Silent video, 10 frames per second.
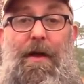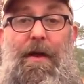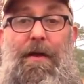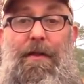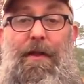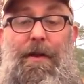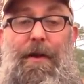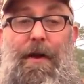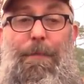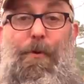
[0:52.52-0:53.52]
in
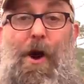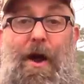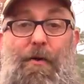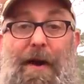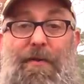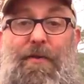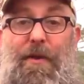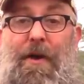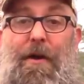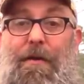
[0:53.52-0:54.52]
the uh,
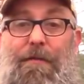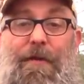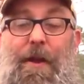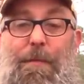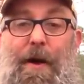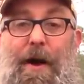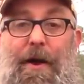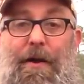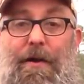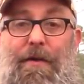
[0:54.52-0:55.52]
progress of getting
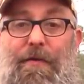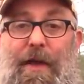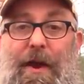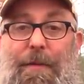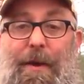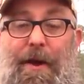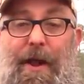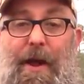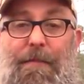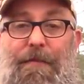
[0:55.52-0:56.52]
my inside of my
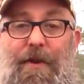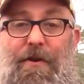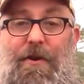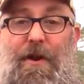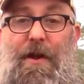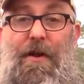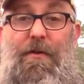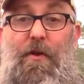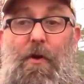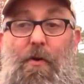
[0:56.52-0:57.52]
cabin finished.
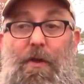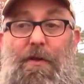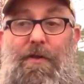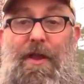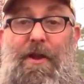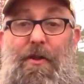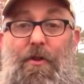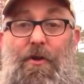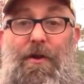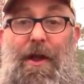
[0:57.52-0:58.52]
So let's take a
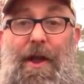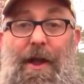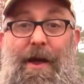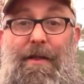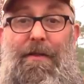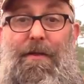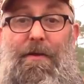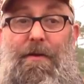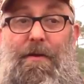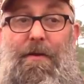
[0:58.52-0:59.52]
look at
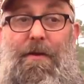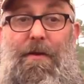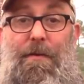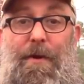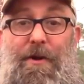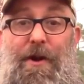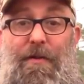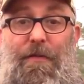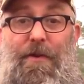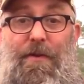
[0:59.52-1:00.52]
my
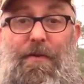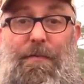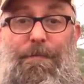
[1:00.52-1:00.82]
chest freezer.